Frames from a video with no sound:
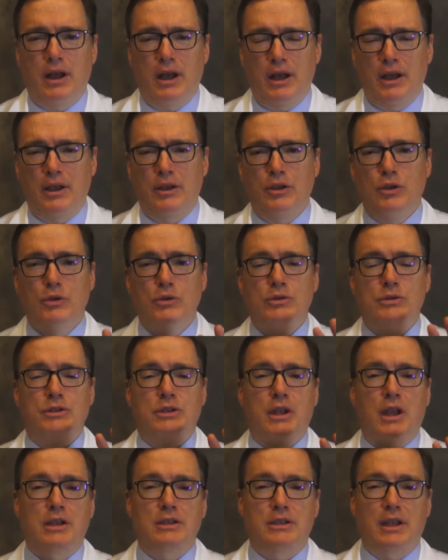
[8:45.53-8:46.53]
use
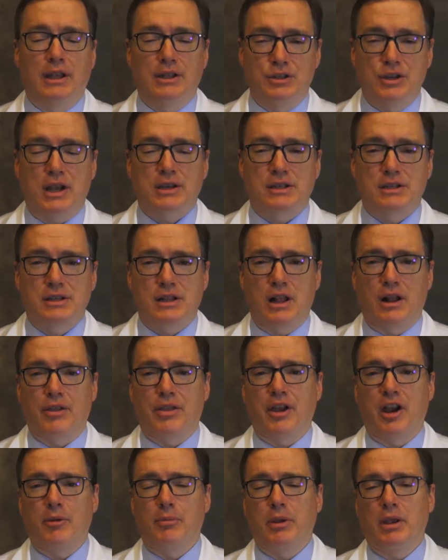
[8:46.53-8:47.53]
injection
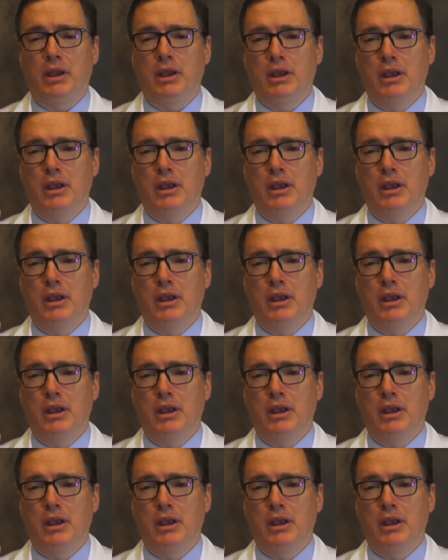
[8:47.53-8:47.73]
sclerotherapy